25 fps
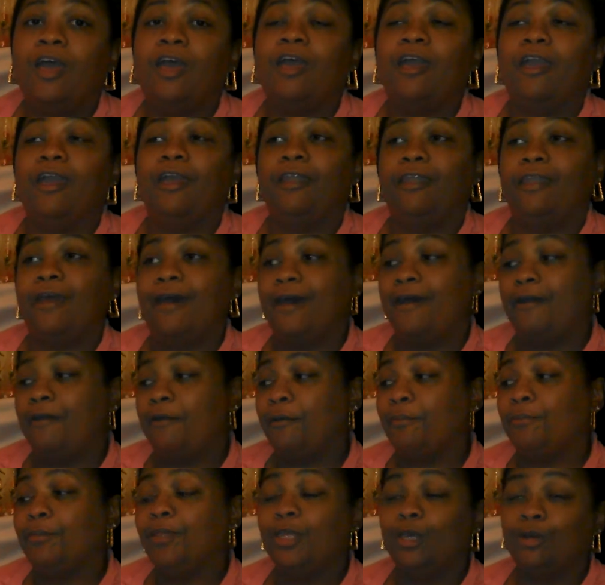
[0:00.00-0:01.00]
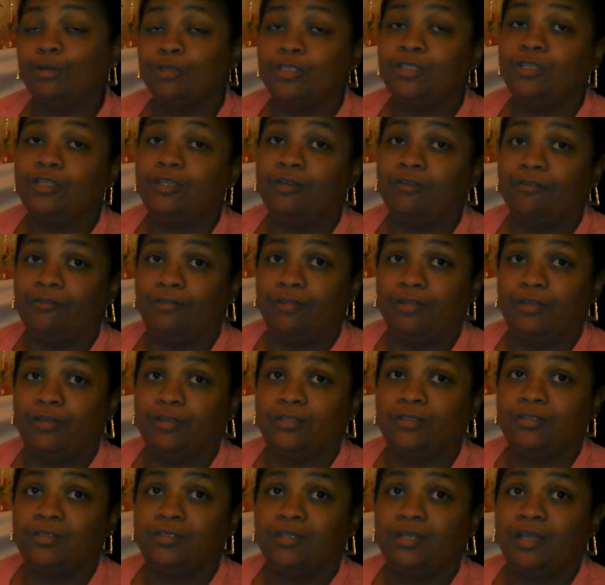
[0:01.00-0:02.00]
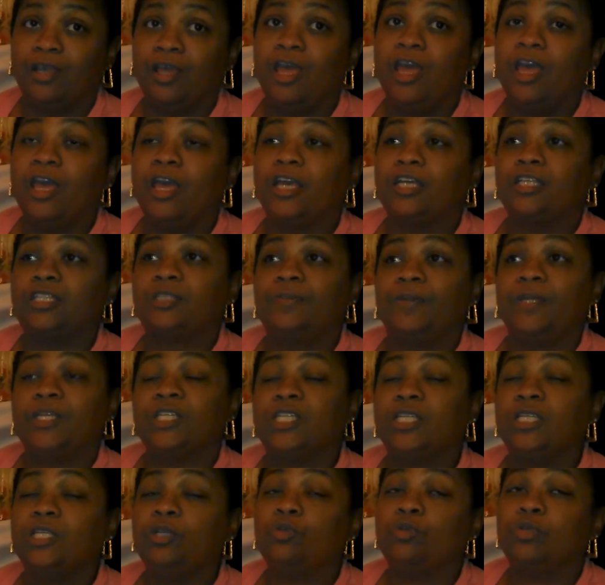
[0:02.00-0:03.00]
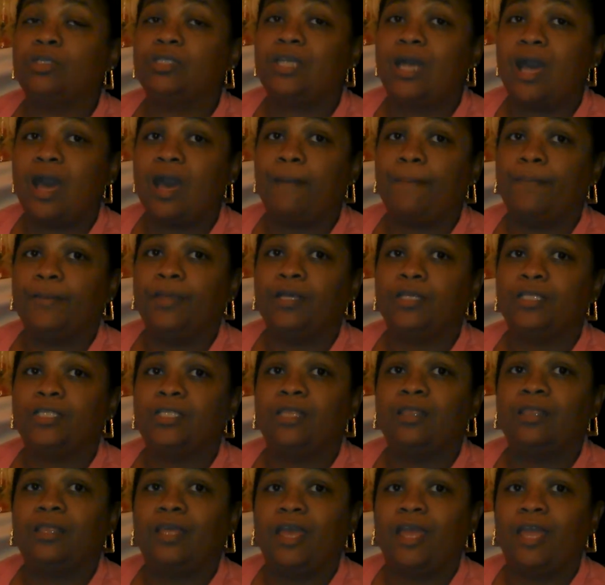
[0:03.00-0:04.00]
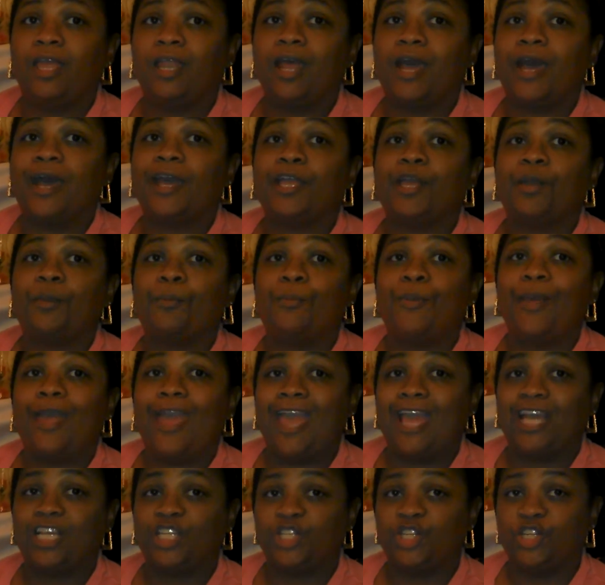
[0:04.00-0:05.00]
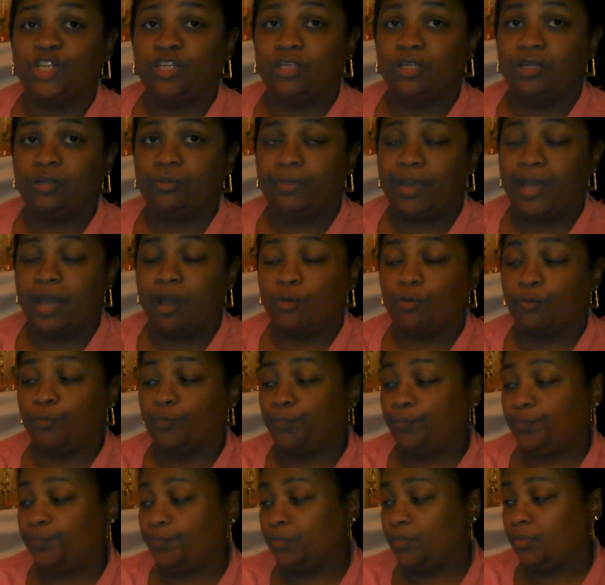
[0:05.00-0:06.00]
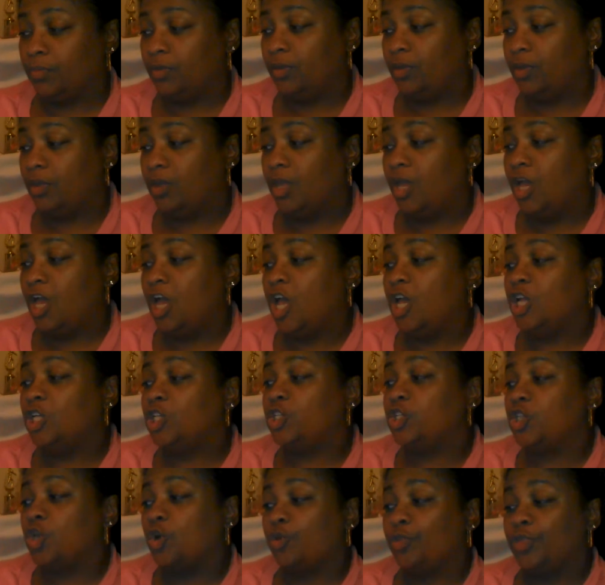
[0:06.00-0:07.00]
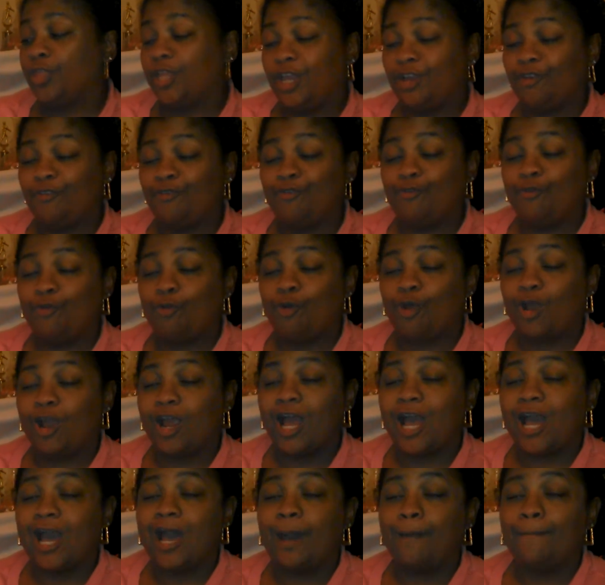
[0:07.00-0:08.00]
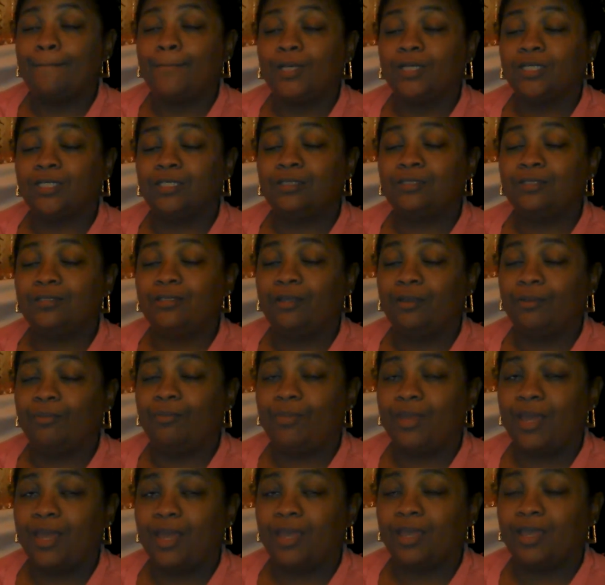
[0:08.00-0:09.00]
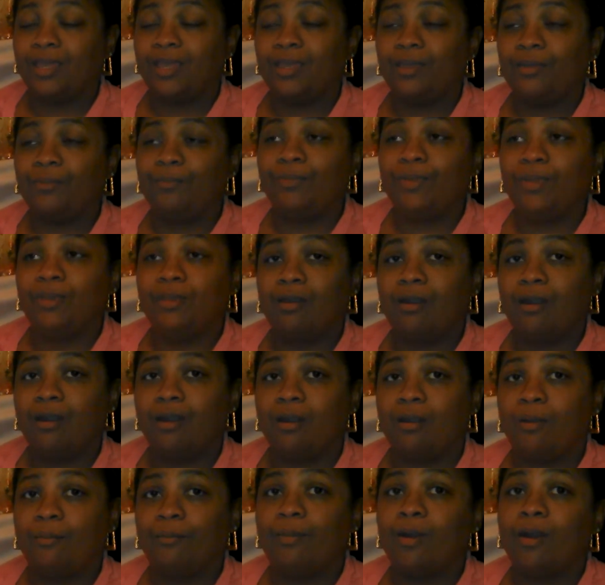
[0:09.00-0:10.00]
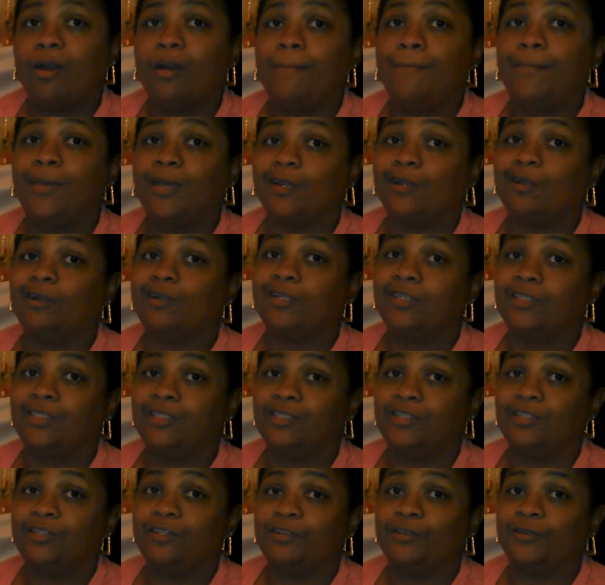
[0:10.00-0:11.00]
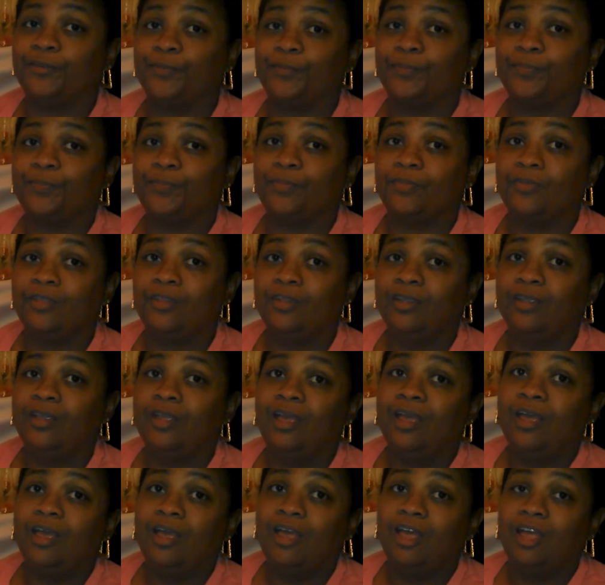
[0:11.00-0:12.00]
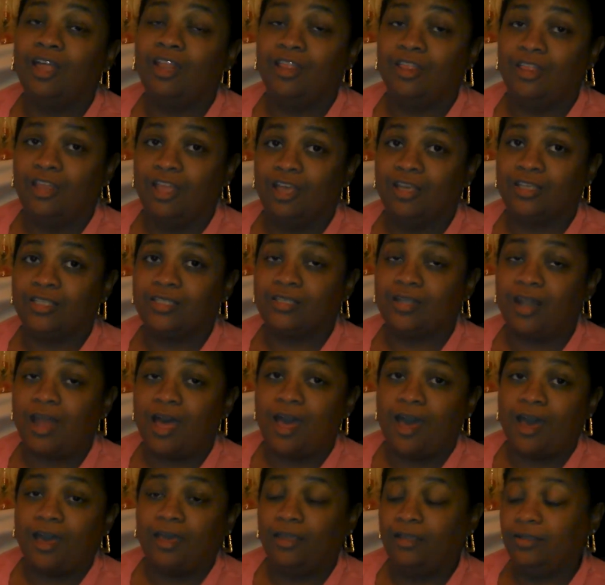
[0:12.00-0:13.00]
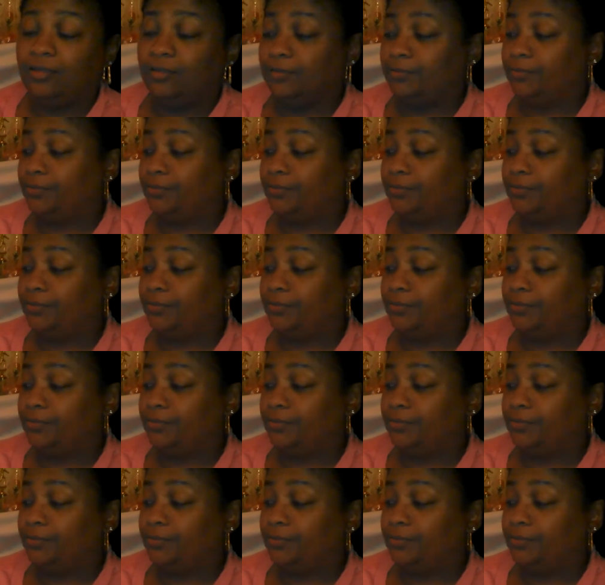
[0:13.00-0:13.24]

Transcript: And I am guilty of this, especially on topics that I am passionate about. So therefore, I must sit back and become a better listener. Next slide.